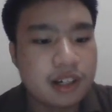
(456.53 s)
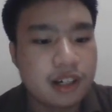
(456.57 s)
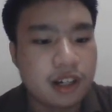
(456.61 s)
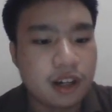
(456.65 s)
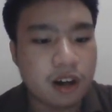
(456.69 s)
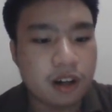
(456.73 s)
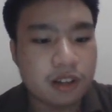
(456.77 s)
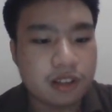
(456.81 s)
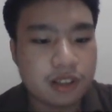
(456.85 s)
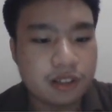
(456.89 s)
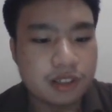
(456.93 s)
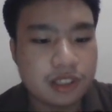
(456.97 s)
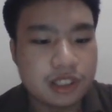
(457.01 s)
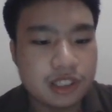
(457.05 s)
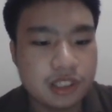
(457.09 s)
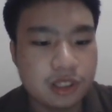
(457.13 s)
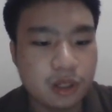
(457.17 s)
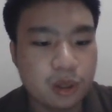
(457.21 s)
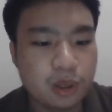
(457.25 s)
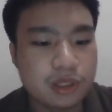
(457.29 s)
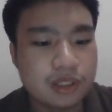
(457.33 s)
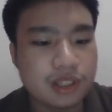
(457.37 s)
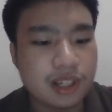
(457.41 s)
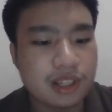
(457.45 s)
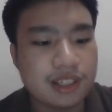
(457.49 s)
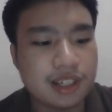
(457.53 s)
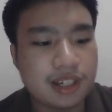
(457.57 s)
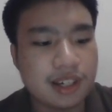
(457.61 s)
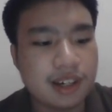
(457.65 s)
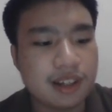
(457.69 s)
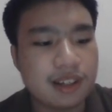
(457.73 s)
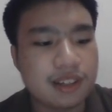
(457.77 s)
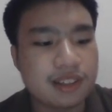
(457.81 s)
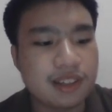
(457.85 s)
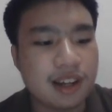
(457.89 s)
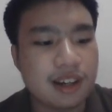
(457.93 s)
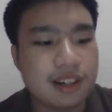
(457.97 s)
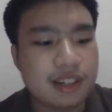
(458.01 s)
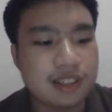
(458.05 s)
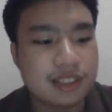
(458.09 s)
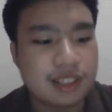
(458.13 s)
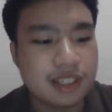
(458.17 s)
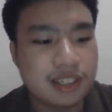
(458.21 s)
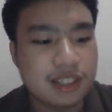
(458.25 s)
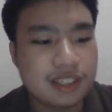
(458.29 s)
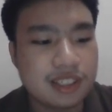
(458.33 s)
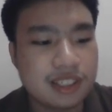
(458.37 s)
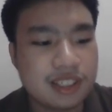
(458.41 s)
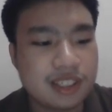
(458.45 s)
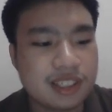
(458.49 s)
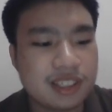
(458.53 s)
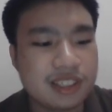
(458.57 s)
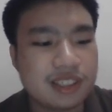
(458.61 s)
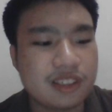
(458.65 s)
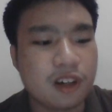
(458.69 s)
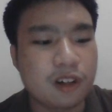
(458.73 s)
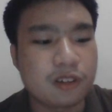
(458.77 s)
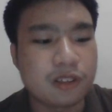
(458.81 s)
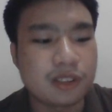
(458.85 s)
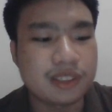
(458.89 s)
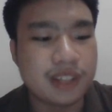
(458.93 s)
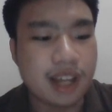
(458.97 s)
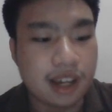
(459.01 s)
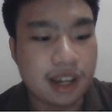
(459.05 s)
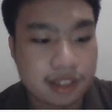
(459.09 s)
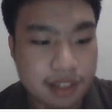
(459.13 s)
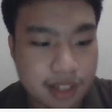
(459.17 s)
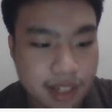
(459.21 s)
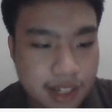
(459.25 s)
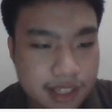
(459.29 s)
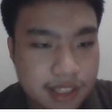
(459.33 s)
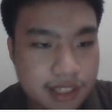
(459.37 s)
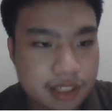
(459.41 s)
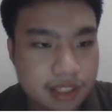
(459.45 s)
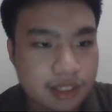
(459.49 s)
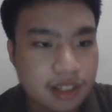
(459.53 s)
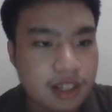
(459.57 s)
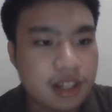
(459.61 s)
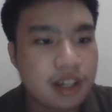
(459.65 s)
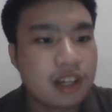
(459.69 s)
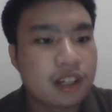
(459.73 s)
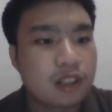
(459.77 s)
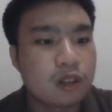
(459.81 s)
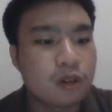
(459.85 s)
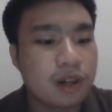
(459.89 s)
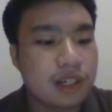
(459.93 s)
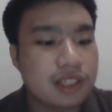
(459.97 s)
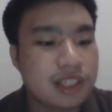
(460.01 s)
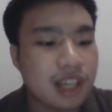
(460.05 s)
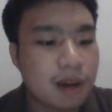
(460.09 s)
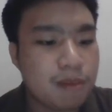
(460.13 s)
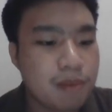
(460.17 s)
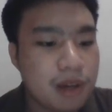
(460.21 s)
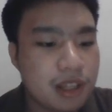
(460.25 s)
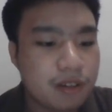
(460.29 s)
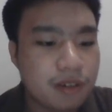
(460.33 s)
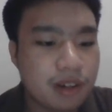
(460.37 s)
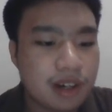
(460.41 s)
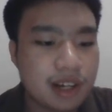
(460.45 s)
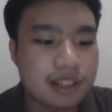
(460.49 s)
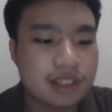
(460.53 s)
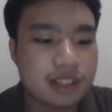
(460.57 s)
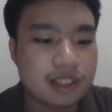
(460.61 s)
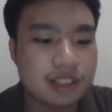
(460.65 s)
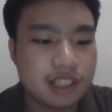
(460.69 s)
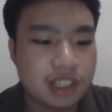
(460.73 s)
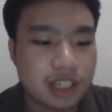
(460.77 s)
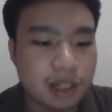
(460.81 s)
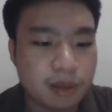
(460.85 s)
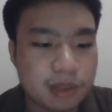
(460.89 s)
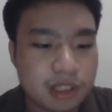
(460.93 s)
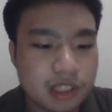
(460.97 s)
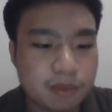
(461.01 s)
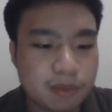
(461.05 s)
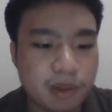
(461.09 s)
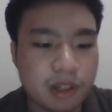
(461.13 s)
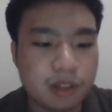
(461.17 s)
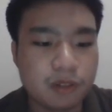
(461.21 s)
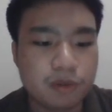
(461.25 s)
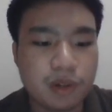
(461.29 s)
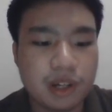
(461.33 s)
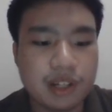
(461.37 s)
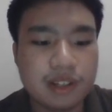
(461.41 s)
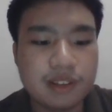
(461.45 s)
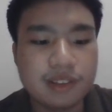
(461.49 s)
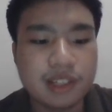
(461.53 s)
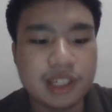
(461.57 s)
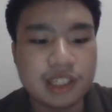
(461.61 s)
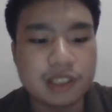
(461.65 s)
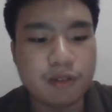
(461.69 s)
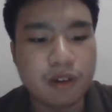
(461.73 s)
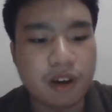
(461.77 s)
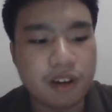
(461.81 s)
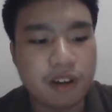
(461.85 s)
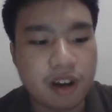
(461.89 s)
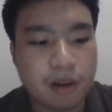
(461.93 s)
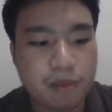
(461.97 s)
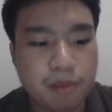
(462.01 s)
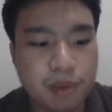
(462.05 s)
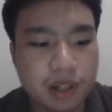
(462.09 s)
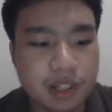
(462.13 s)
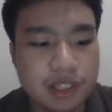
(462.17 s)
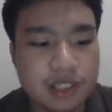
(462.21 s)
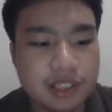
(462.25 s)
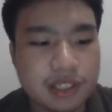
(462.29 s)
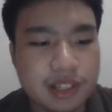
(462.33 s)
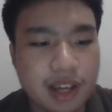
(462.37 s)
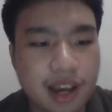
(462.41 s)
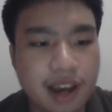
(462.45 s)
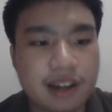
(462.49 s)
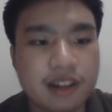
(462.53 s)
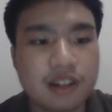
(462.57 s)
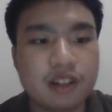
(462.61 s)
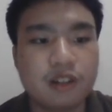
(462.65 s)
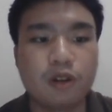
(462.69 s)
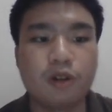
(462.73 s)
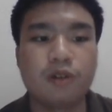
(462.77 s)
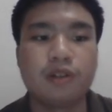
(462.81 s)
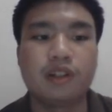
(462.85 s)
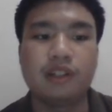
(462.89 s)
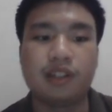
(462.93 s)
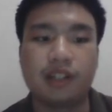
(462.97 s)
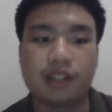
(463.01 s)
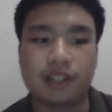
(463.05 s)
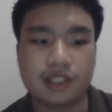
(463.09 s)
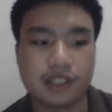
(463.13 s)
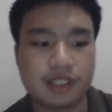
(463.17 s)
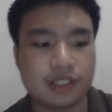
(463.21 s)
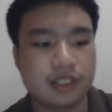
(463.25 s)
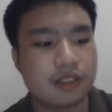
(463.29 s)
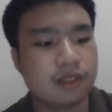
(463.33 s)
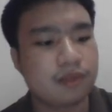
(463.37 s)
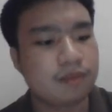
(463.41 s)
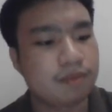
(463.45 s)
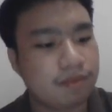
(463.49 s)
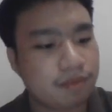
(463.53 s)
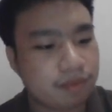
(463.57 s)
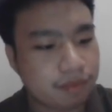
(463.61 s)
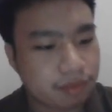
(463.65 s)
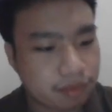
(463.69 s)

the authors use statistical analysis or techniques to examine relationships between these variables and loneliness.